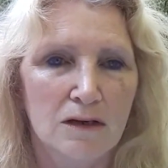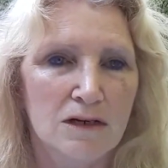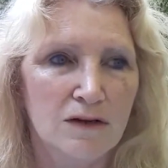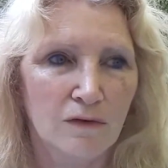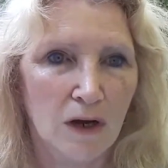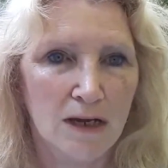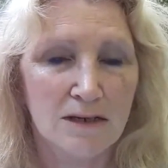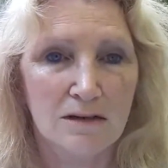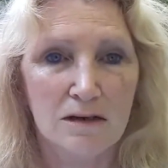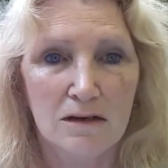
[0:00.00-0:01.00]

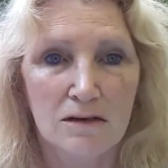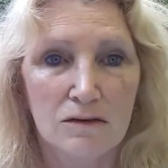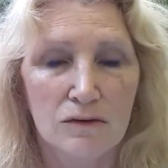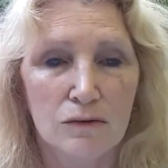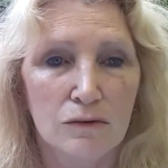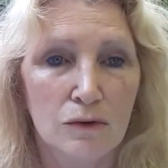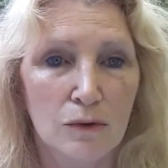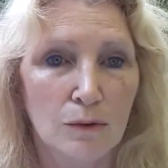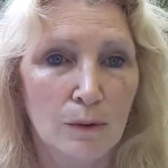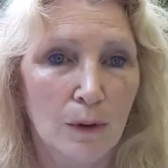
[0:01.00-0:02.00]
devices,
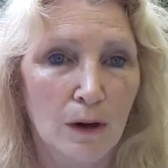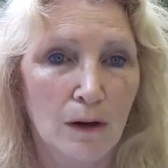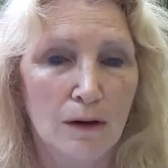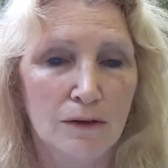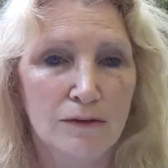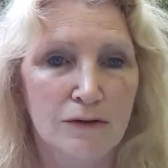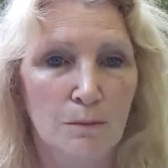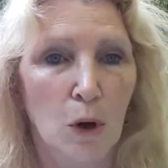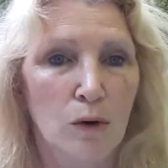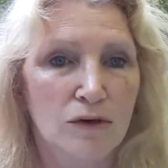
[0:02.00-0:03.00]
our
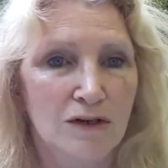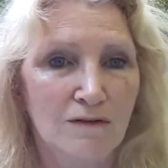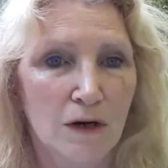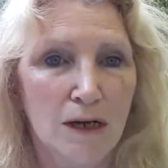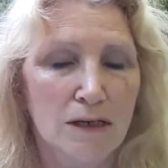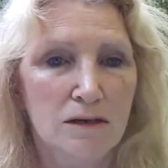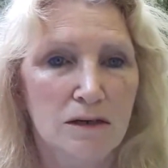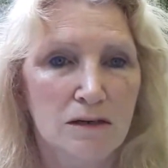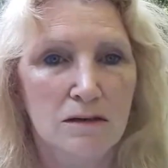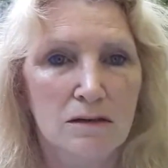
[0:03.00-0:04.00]
smart
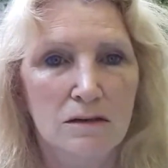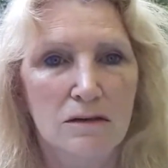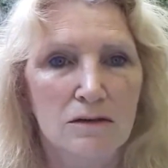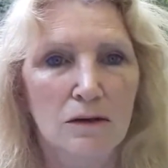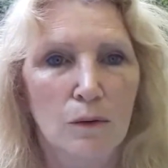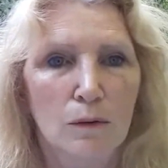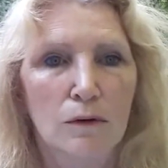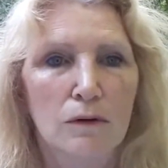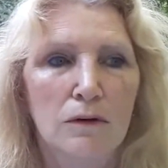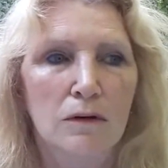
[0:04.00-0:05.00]
devices and so
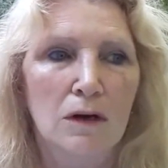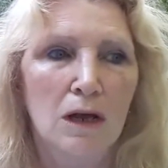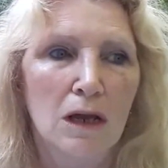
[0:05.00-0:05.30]
on,